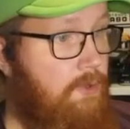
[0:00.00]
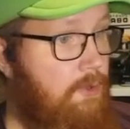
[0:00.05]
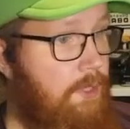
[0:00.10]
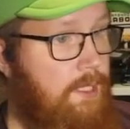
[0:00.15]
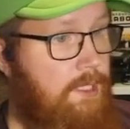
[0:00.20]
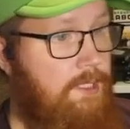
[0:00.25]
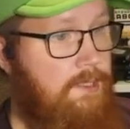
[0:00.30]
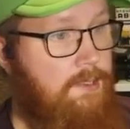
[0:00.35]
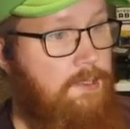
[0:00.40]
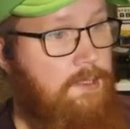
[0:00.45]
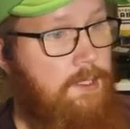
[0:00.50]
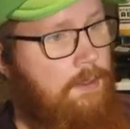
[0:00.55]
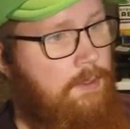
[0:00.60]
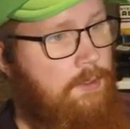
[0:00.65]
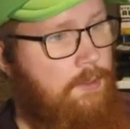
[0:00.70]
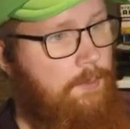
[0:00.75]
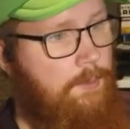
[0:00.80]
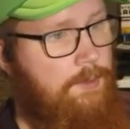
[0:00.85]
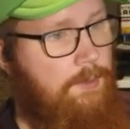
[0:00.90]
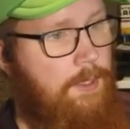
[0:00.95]
things.
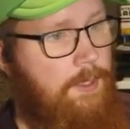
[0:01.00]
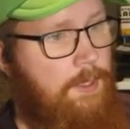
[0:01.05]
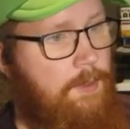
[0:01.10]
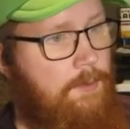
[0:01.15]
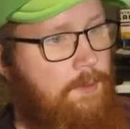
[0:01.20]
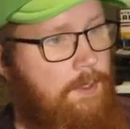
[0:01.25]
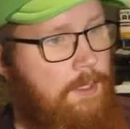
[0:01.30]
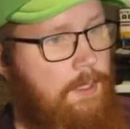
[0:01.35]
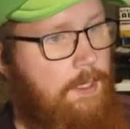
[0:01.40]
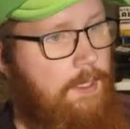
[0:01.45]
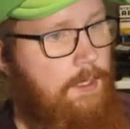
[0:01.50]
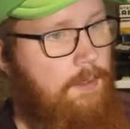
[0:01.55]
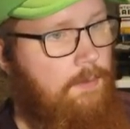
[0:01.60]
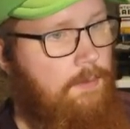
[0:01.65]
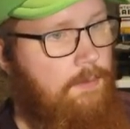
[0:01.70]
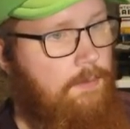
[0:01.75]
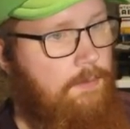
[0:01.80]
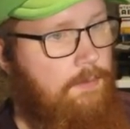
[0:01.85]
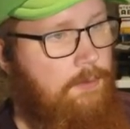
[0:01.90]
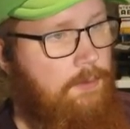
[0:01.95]
Should we try using it now?
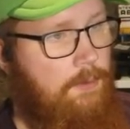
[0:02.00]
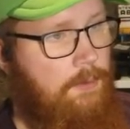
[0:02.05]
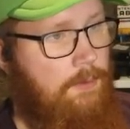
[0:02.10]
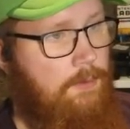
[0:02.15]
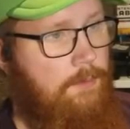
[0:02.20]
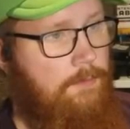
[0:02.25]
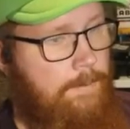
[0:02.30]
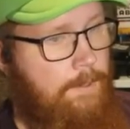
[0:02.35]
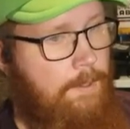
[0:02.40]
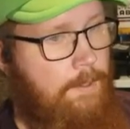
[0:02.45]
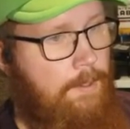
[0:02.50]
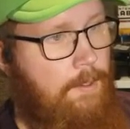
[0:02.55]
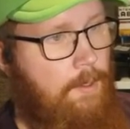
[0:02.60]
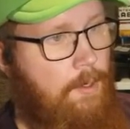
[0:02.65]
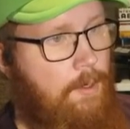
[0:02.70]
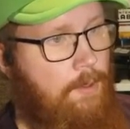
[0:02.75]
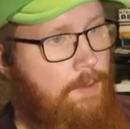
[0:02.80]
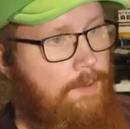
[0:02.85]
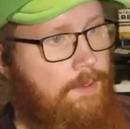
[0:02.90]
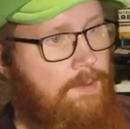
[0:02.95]
Sure.
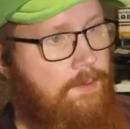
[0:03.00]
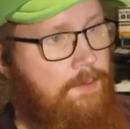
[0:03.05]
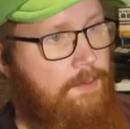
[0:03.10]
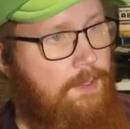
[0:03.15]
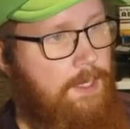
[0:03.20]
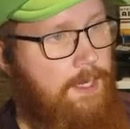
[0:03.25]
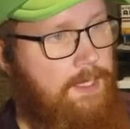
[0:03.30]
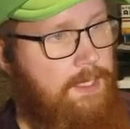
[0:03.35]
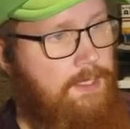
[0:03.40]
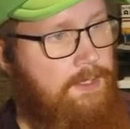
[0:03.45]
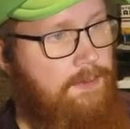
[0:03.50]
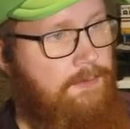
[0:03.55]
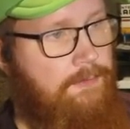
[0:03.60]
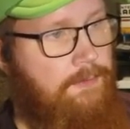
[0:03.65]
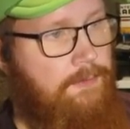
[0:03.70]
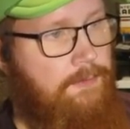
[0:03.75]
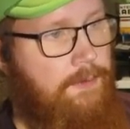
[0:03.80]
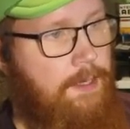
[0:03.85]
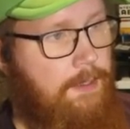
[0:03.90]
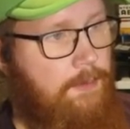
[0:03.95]
Oh, so you can actually
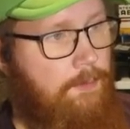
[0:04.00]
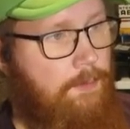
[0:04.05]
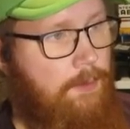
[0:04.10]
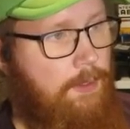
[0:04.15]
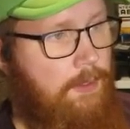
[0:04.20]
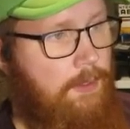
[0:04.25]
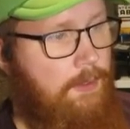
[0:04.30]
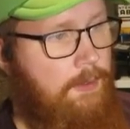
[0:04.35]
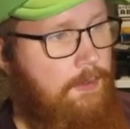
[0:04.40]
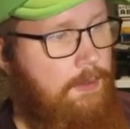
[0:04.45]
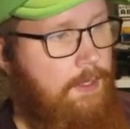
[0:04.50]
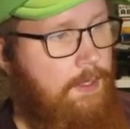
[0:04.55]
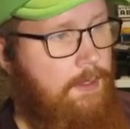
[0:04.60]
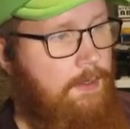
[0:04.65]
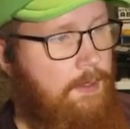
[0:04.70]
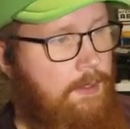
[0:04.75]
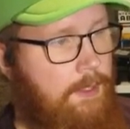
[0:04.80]
find where, like,